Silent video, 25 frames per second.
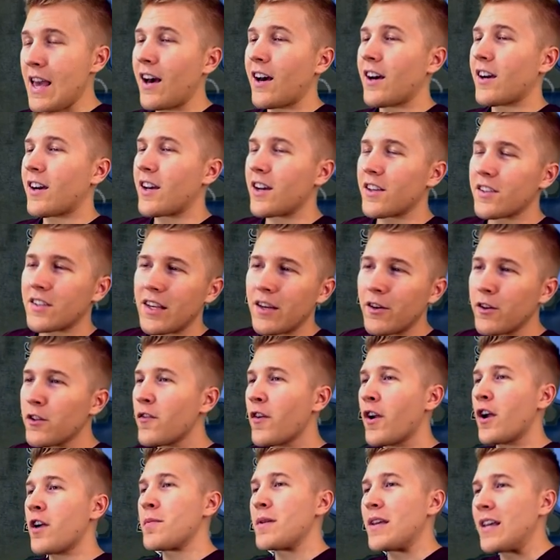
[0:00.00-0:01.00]
Yeah, because here in the
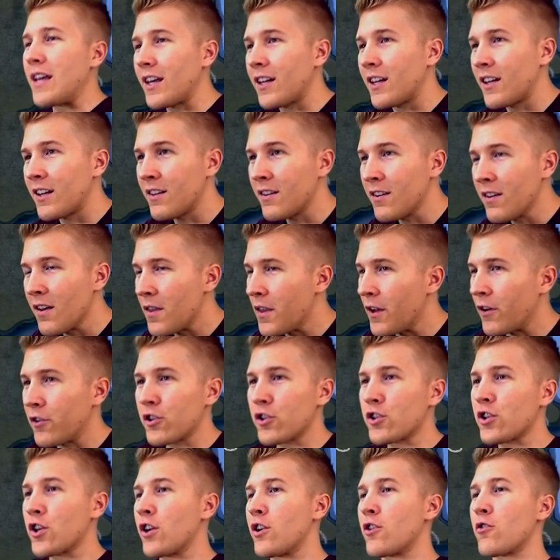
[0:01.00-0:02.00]
very beginning, they're
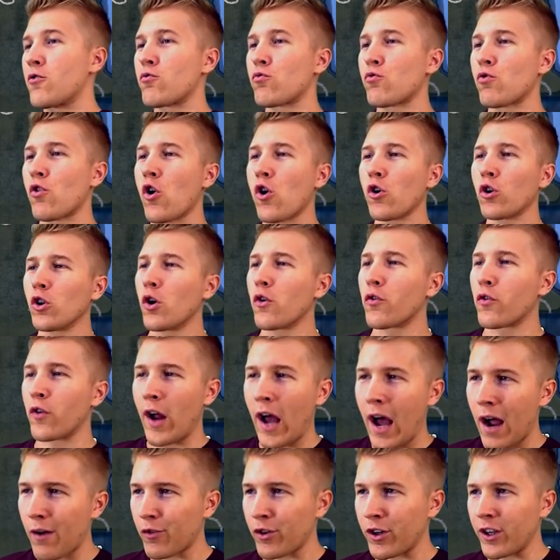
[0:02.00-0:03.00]
just going to roll over
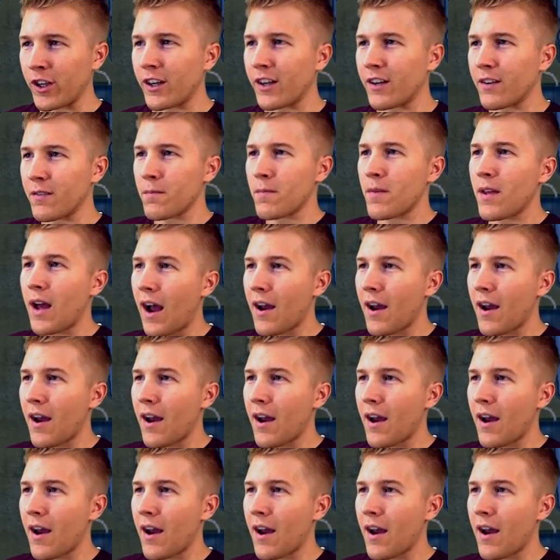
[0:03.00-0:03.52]
Africa.